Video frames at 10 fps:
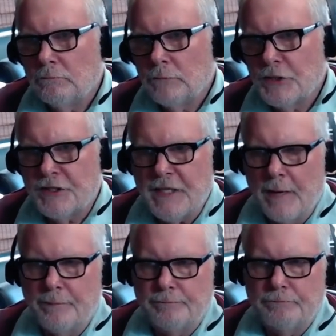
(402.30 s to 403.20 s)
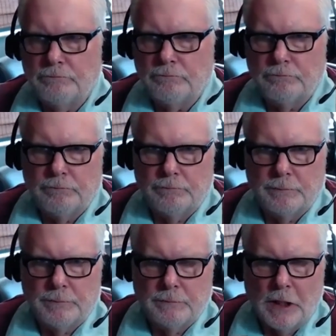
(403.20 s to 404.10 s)
most of the time,
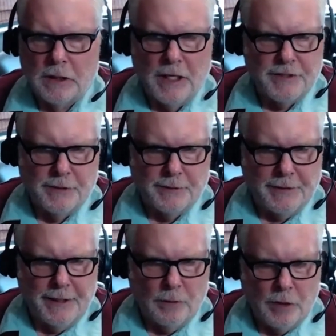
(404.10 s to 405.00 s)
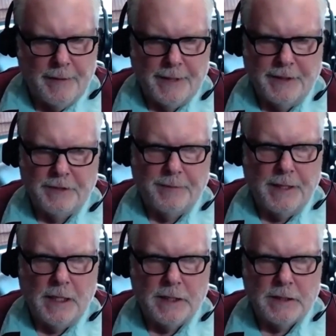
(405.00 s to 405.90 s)
our clients don't need to worry about this
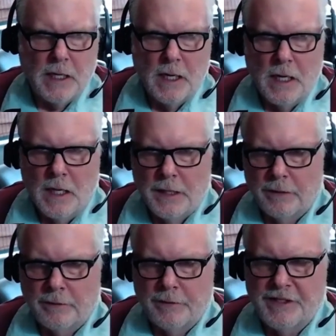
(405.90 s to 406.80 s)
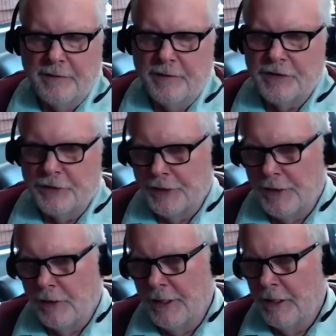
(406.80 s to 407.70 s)
because they're receiving Social
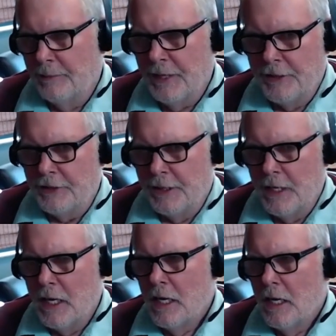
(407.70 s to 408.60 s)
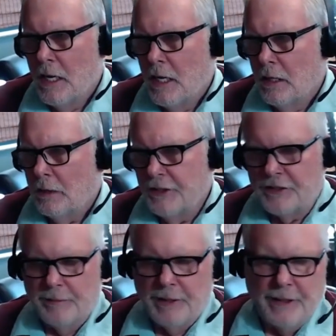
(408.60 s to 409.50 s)
Security and a pension or
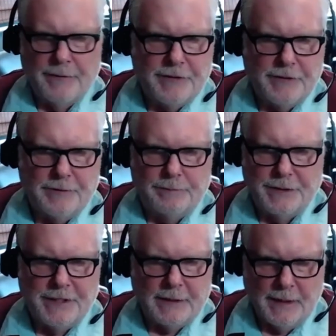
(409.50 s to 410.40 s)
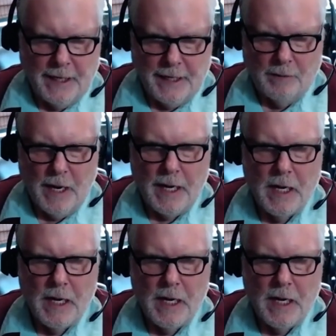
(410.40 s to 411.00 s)
disability, which is protected anyway.